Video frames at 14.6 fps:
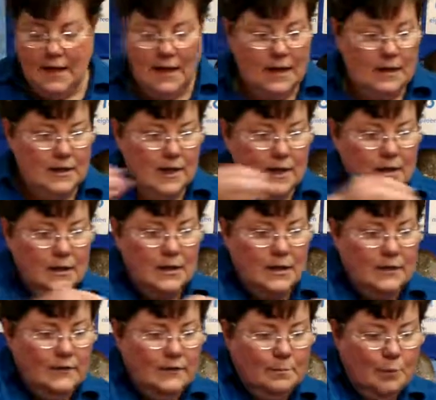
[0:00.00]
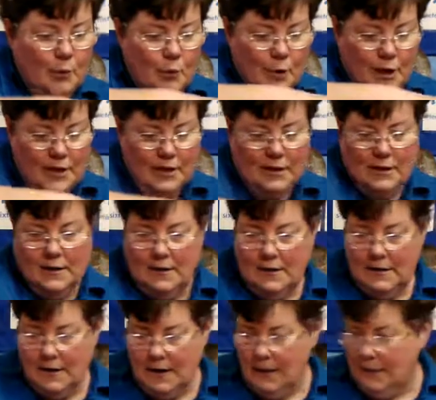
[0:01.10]
And at this point,
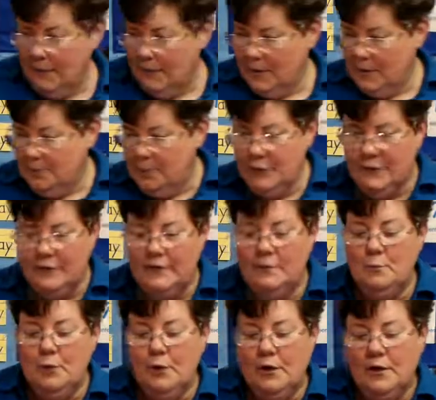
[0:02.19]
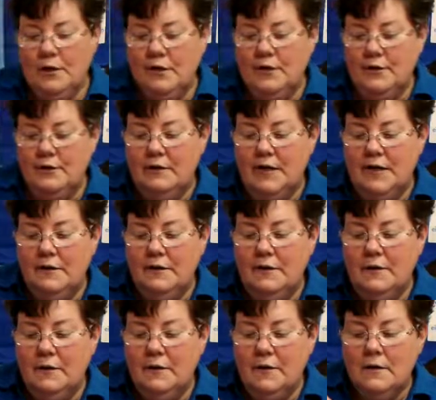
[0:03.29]
I want to put some more glitter in.
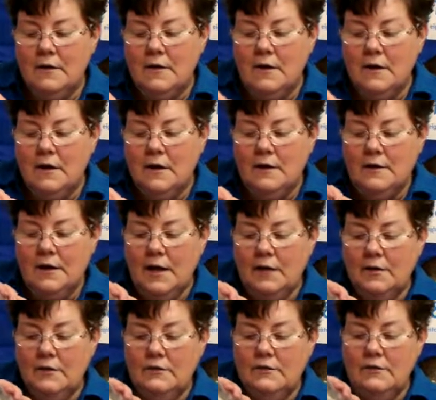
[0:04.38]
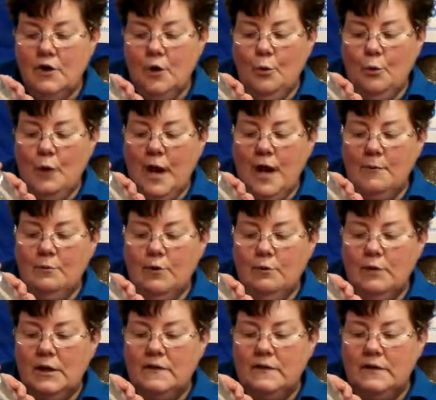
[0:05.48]
Now there's no rhyme or
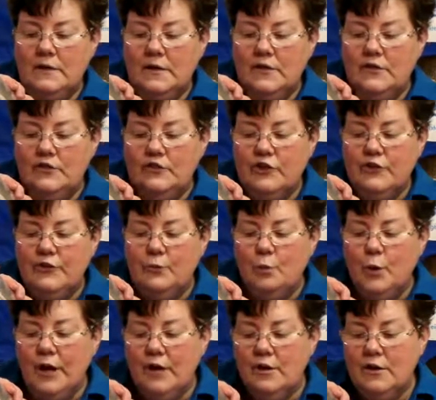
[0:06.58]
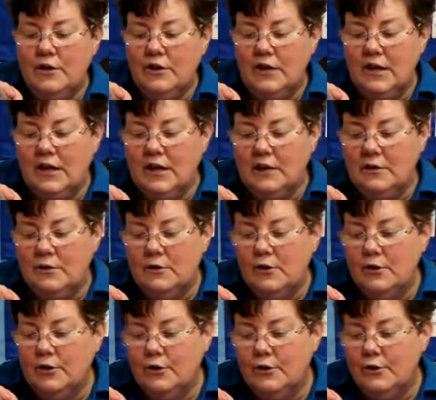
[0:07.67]
reason, it's just where you think it'll
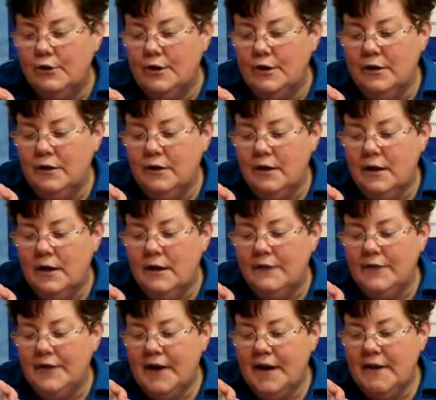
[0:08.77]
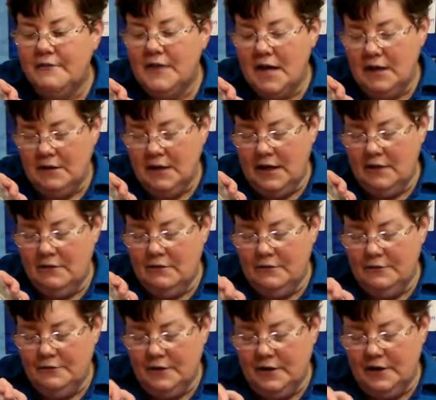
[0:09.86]
look good to have that layer
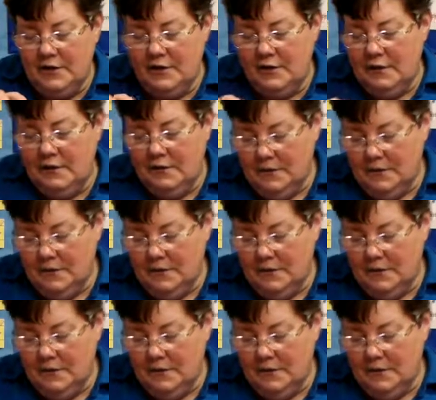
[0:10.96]
of glitter.